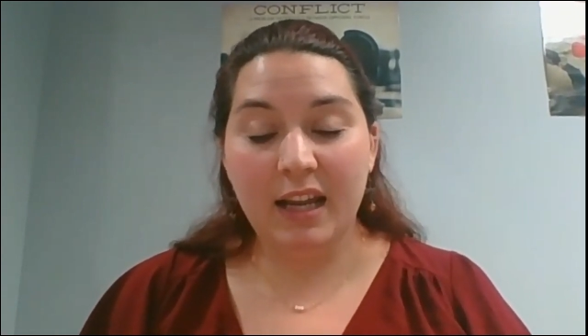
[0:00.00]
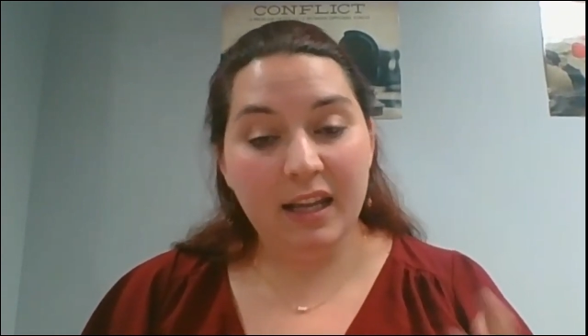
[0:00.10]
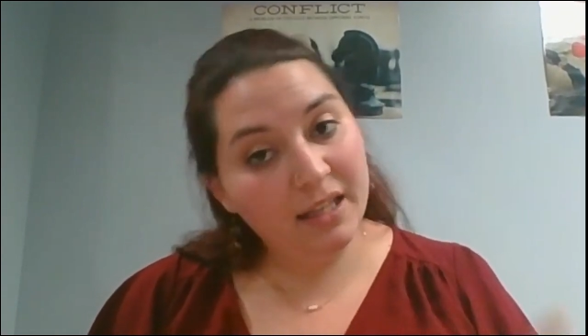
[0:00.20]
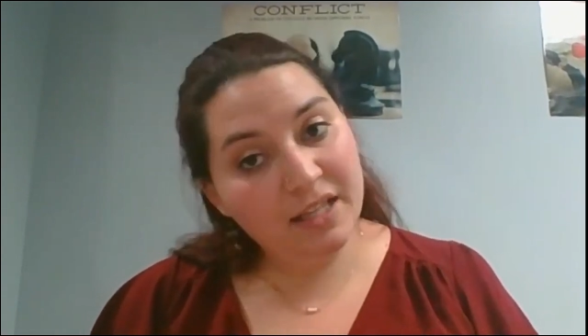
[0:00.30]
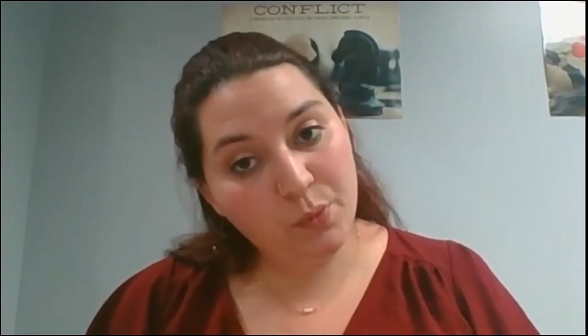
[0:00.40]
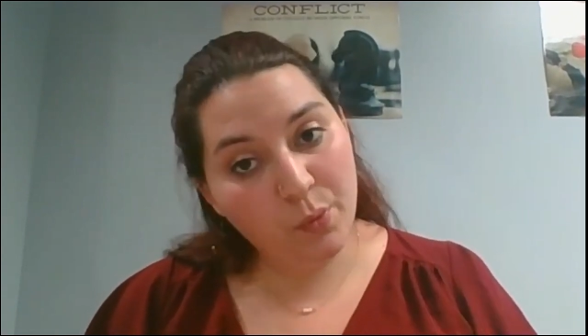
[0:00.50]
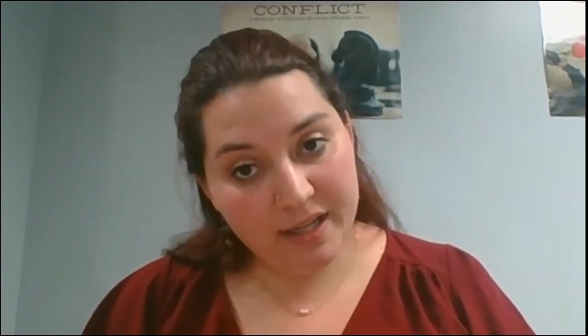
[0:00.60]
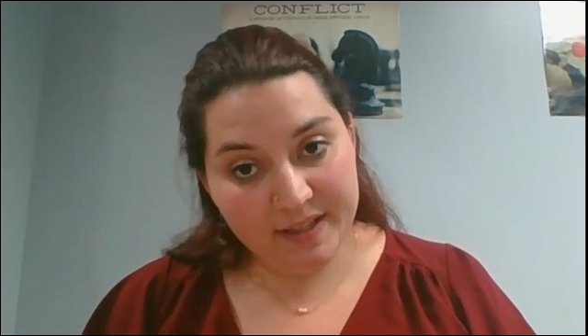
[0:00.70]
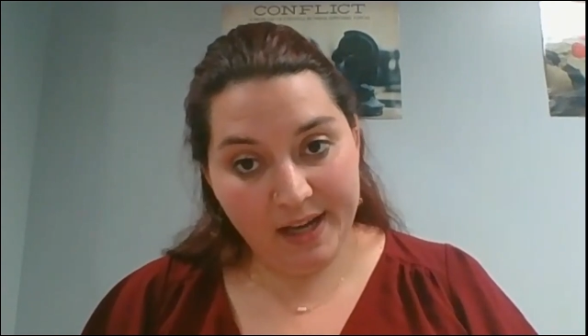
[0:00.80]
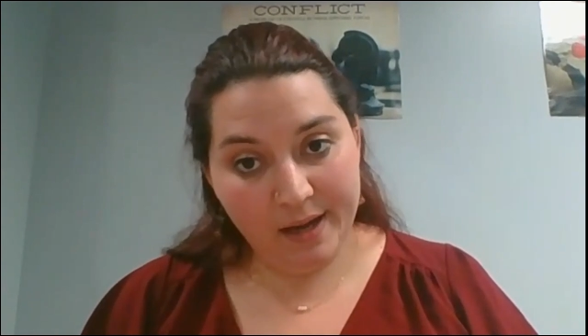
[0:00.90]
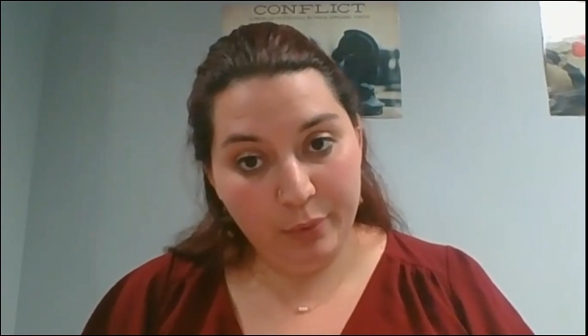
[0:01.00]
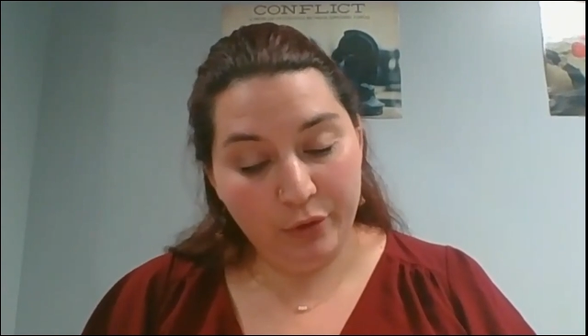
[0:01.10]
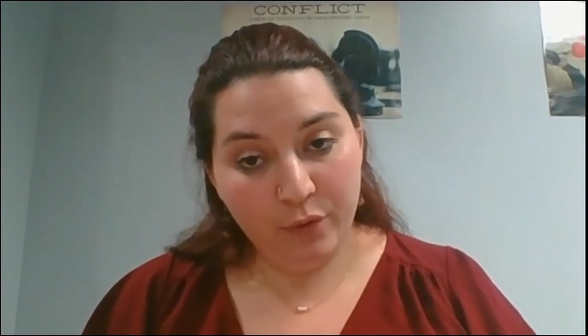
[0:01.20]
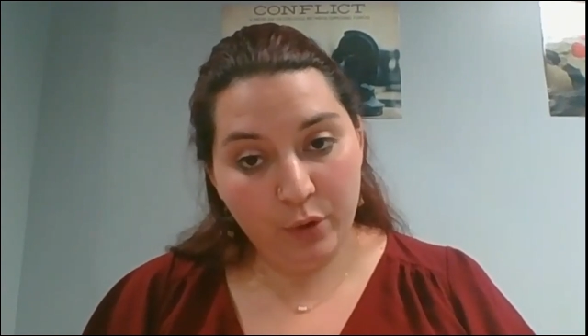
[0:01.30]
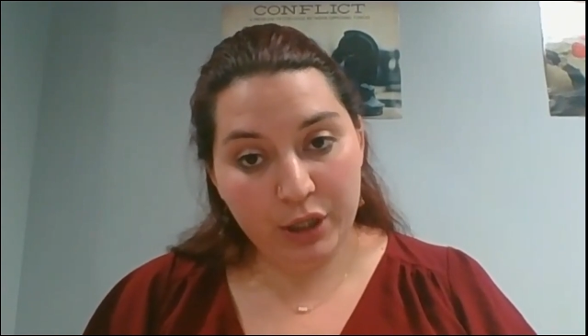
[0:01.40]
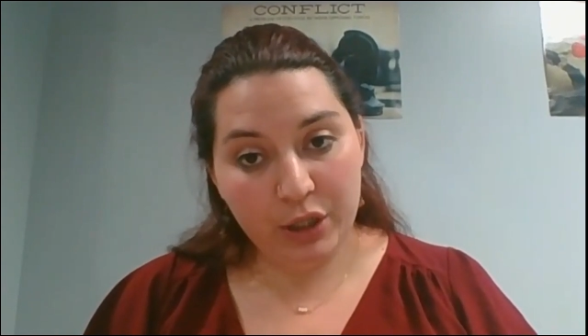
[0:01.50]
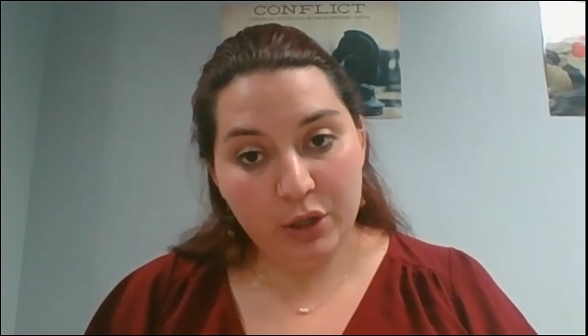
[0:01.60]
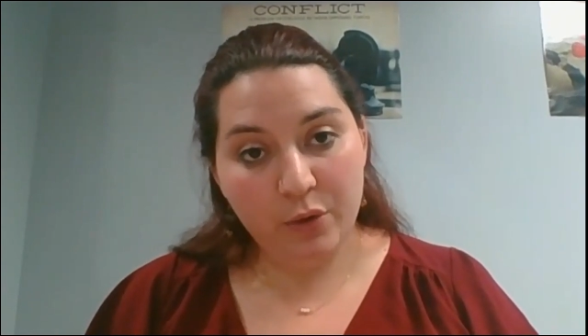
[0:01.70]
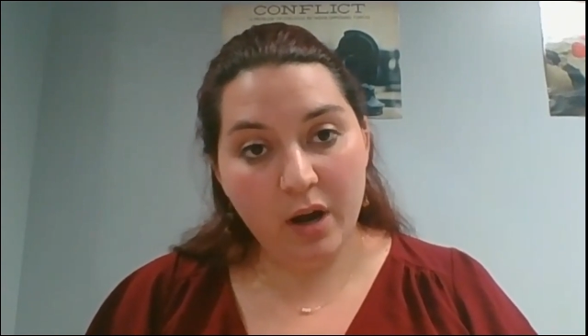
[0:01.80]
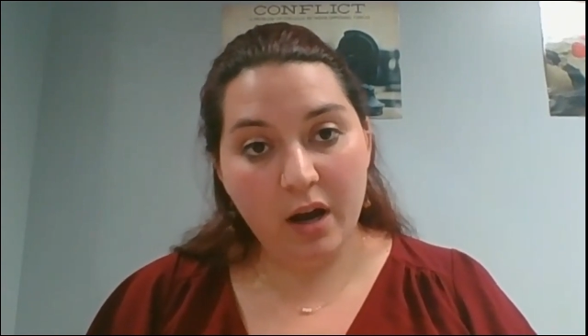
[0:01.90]
at least one example for
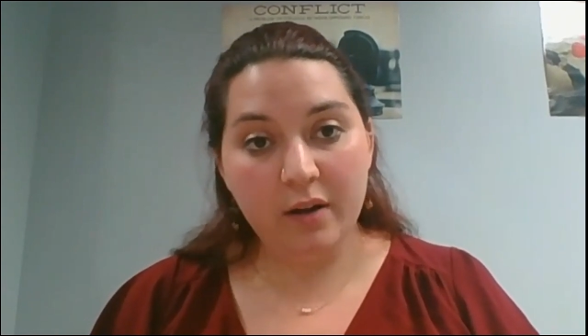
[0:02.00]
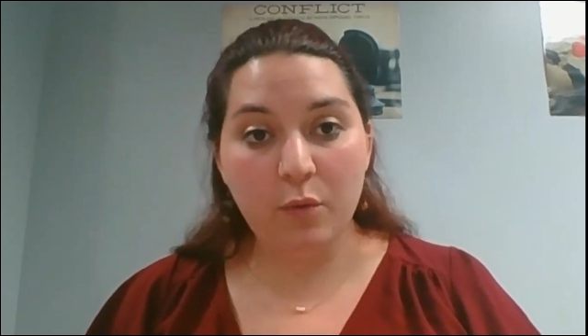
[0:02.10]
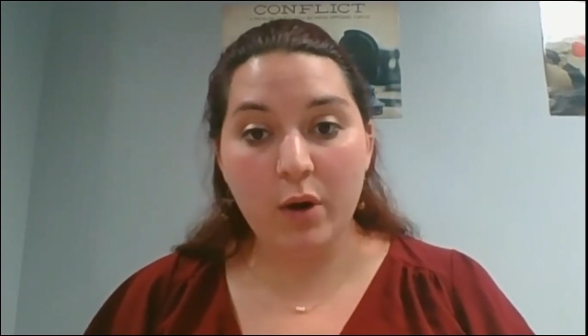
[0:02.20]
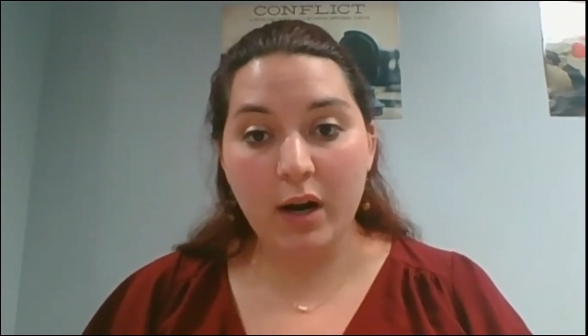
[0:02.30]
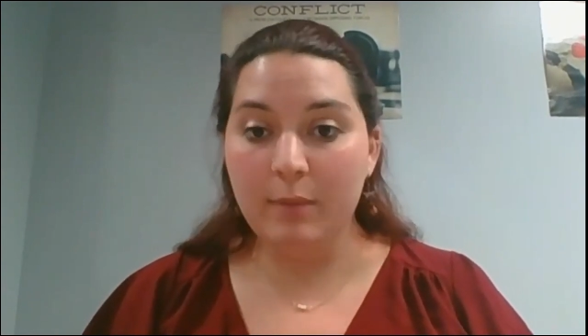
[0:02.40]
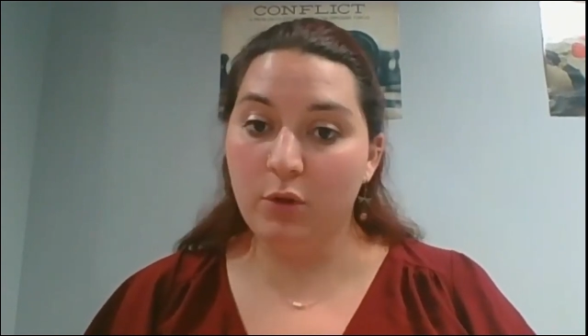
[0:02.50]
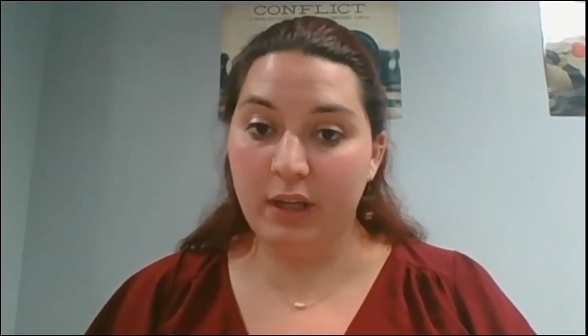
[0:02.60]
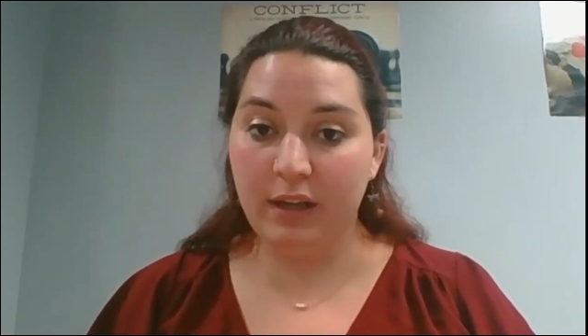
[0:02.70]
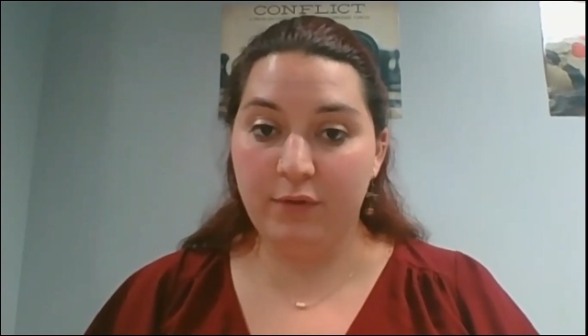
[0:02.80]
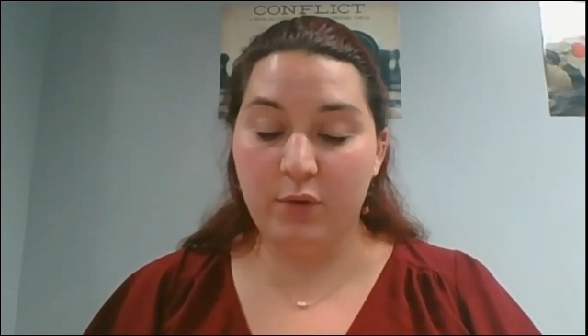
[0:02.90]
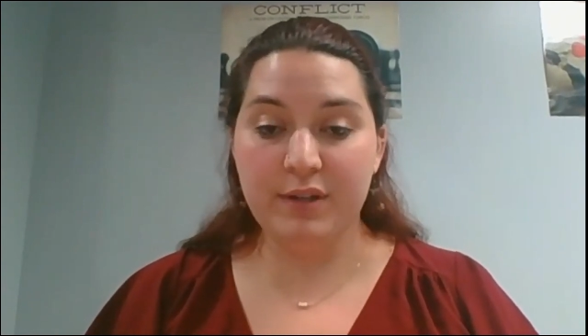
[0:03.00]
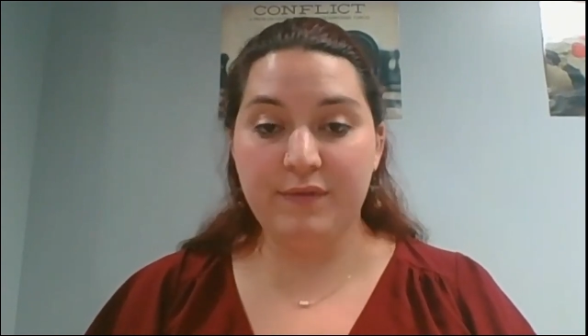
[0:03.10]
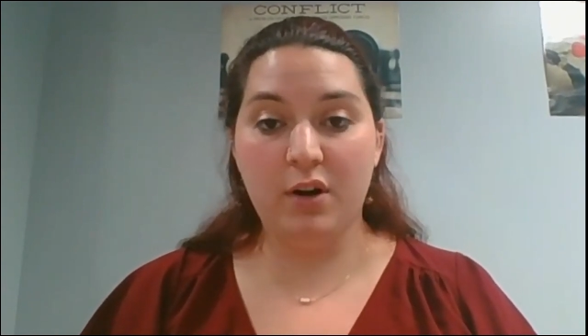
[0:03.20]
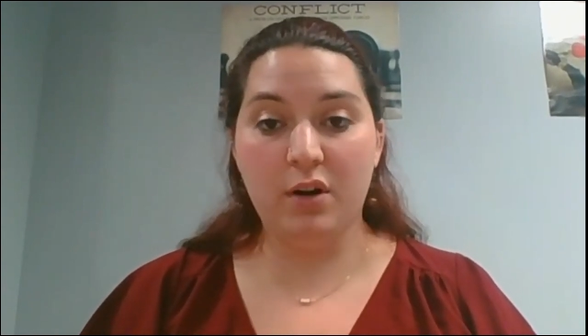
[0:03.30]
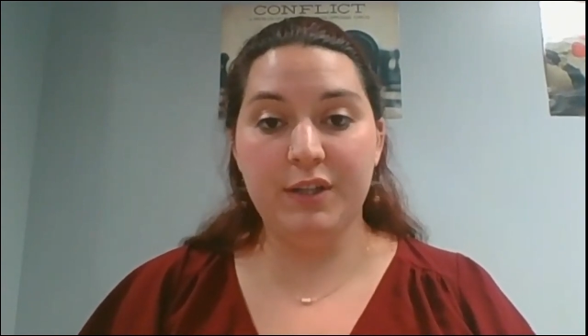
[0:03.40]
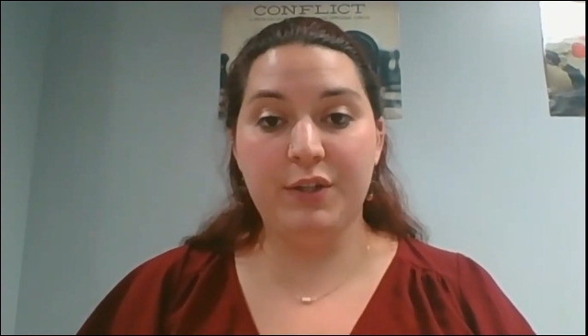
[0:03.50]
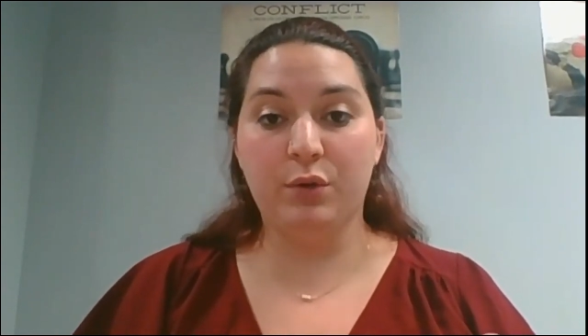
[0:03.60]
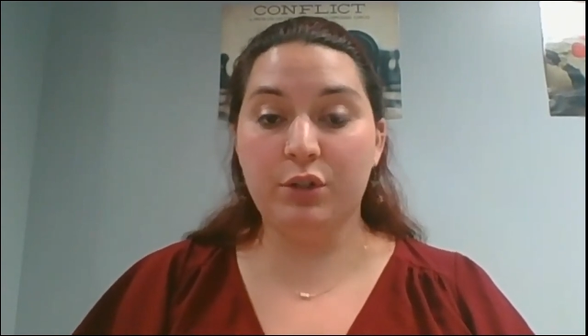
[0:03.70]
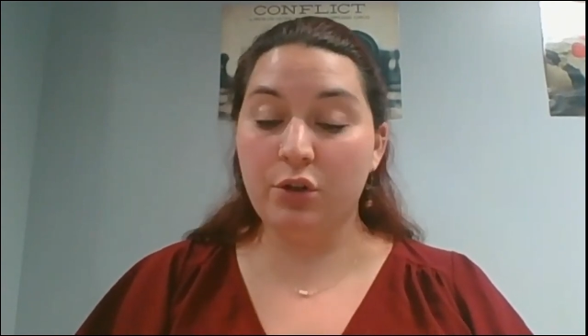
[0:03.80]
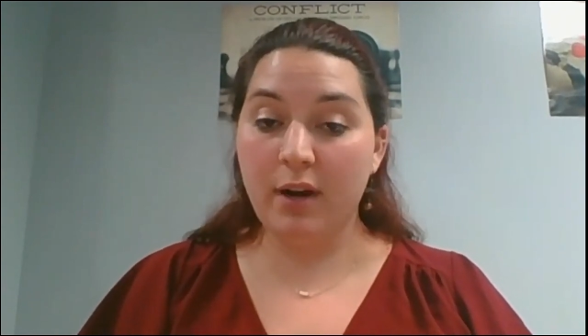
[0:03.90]
you of what I'm looking for as far as
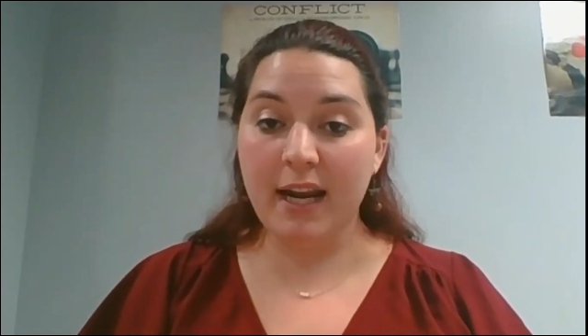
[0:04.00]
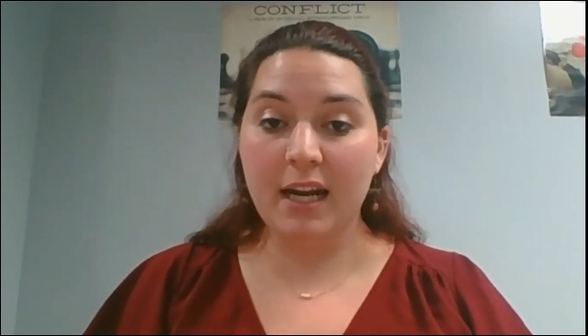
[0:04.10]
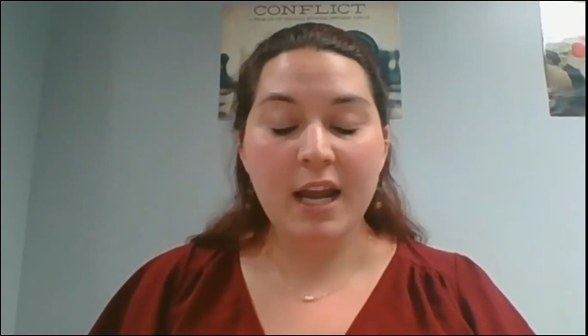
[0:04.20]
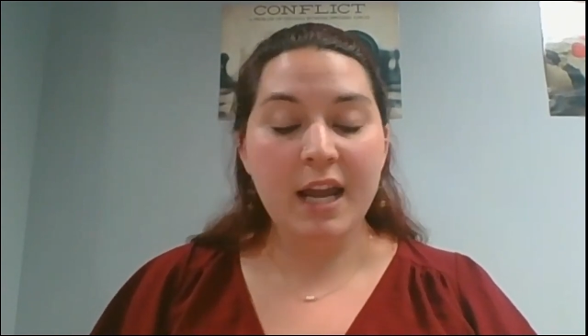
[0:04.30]
your trait